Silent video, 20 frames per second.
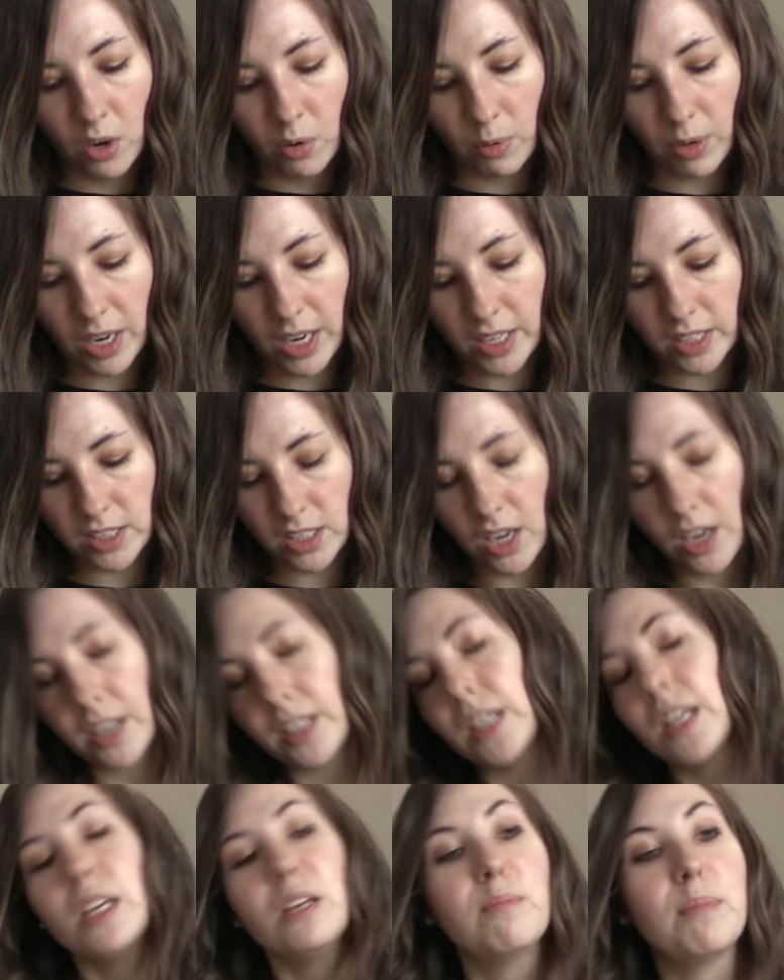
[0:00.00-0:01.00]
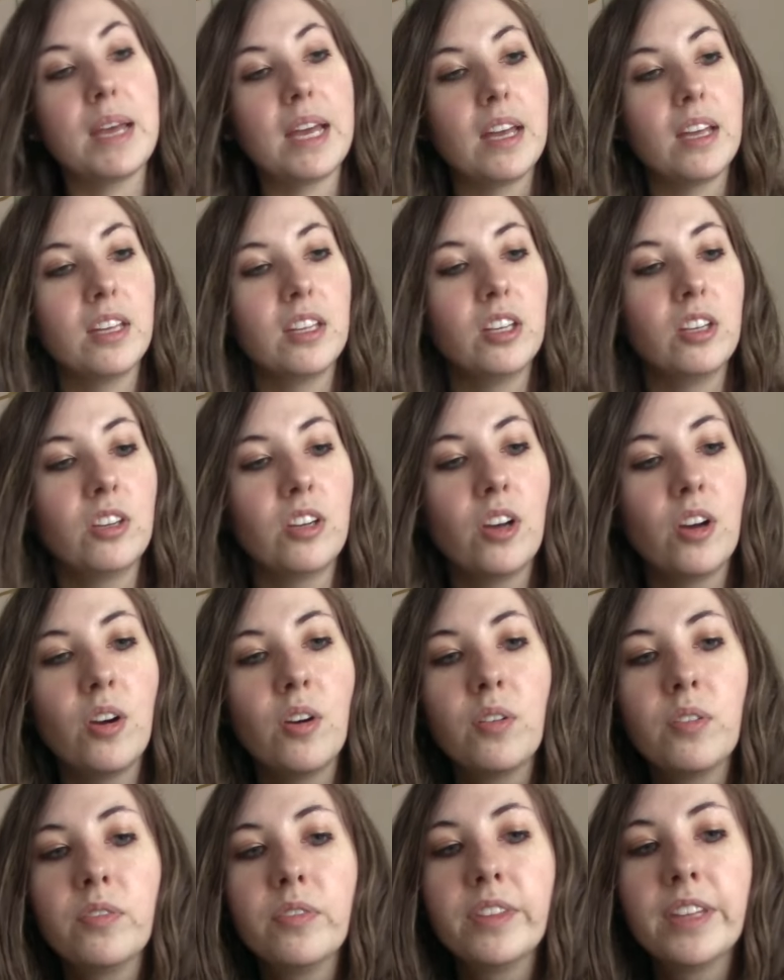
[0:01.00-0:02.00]
Whereas on eBay, you
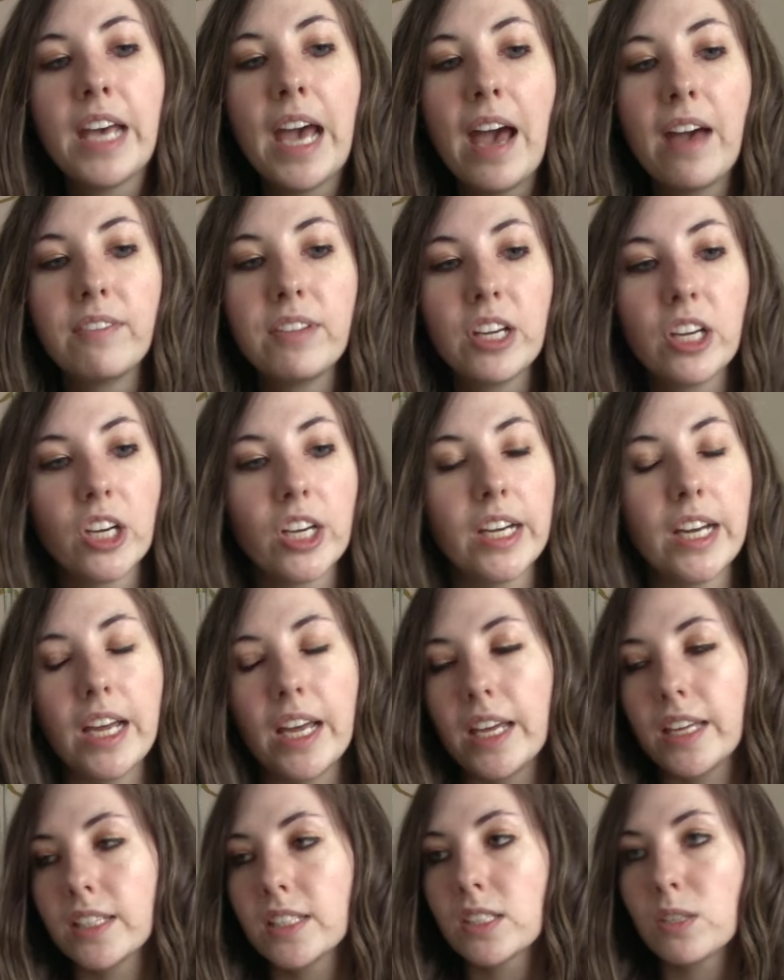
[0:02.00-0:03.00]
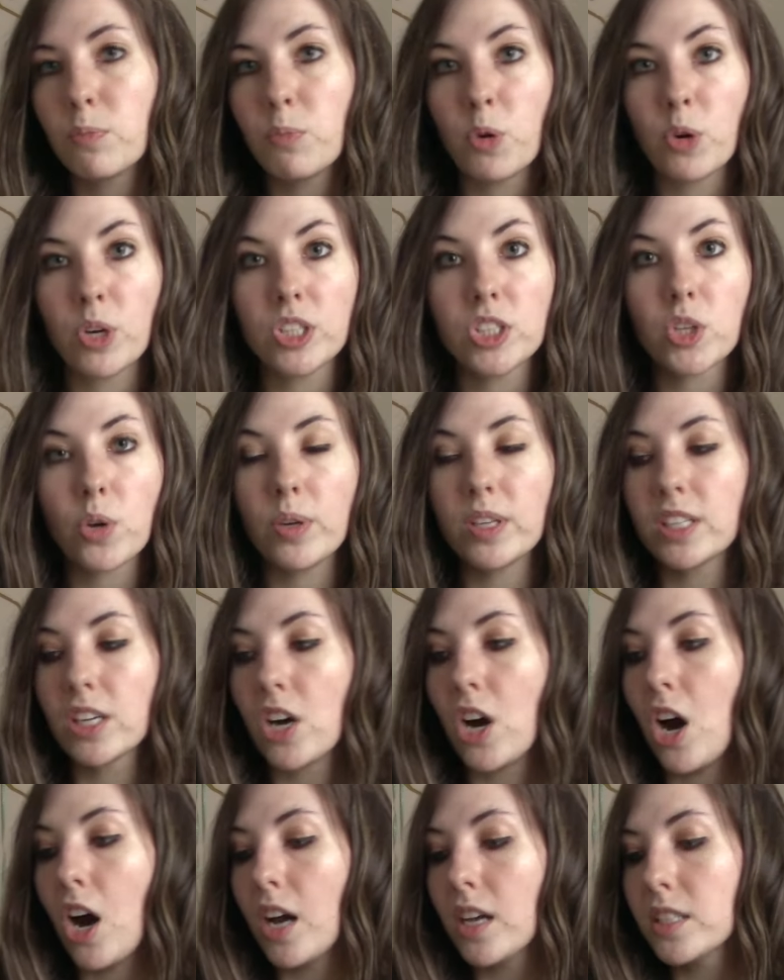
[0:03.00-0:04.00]
know, the heavier it is, the more it's going to
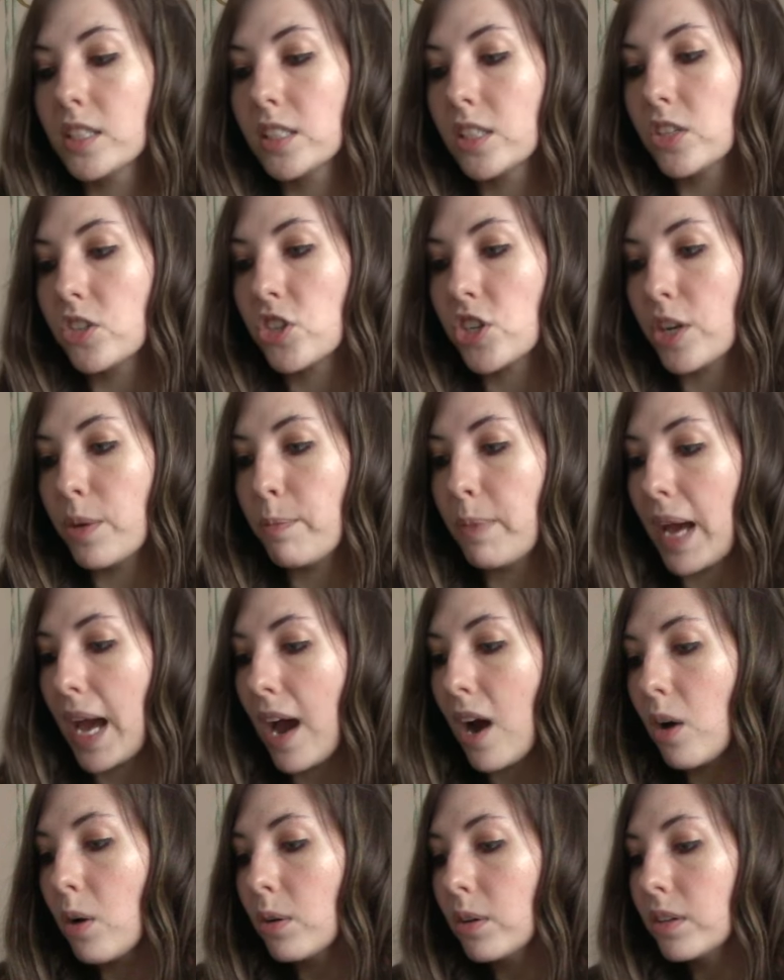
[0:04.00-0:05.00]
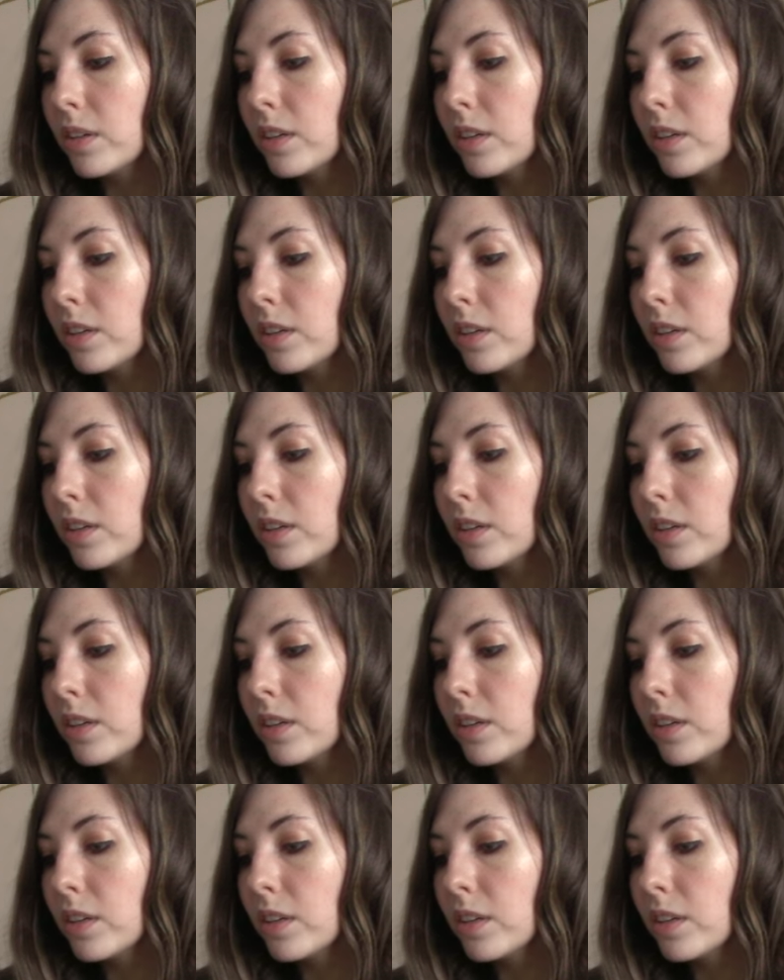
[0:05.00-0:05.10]
cost to ship out.